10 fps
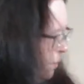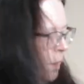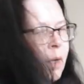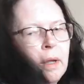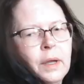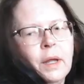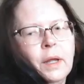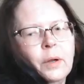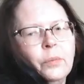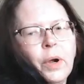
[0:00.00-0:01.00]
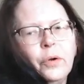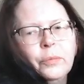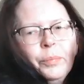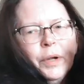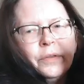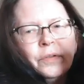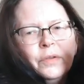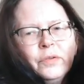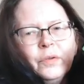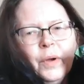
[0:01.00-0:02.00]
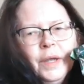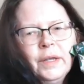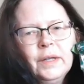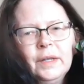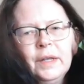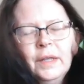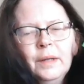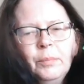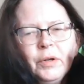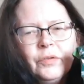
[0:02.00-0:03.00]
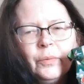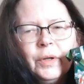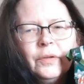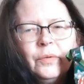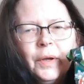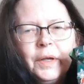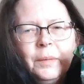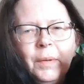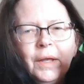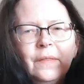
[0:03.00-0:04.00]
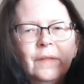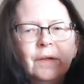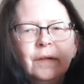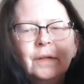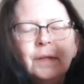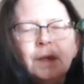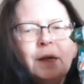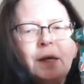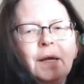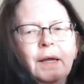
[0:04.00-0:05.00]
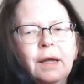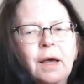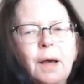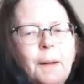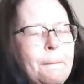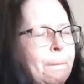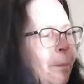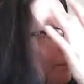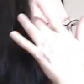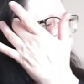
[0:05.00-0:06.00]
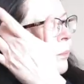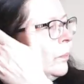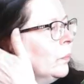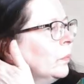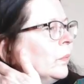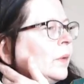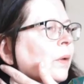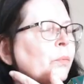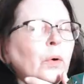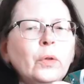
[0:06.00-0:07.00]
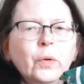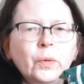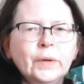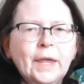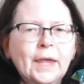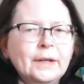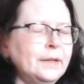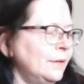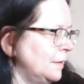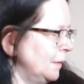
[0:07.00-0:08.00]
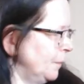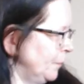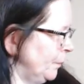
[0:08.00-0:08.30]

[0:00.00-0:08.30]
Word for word: some round pretzels so I can, pretzel rings so I can make the um, Rolo candies.